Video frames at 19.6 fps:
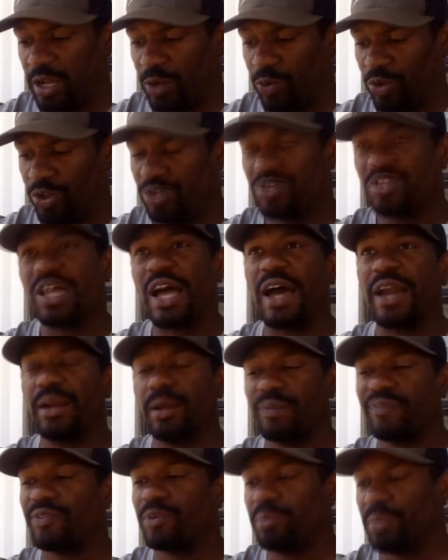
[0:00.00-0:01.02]
when you sign
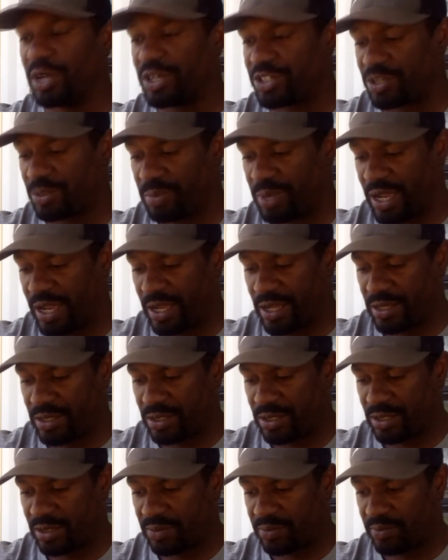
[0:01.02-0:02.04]
up for Monster
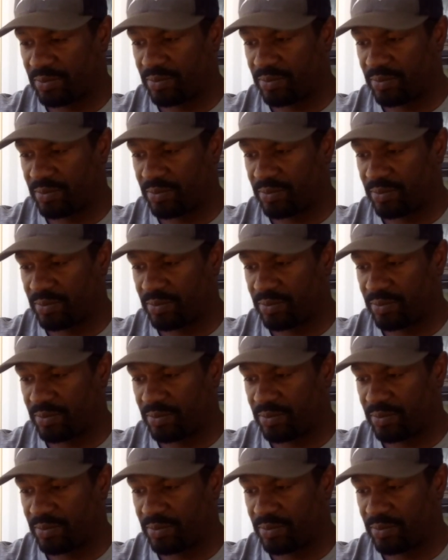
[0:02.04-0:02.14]
Bass.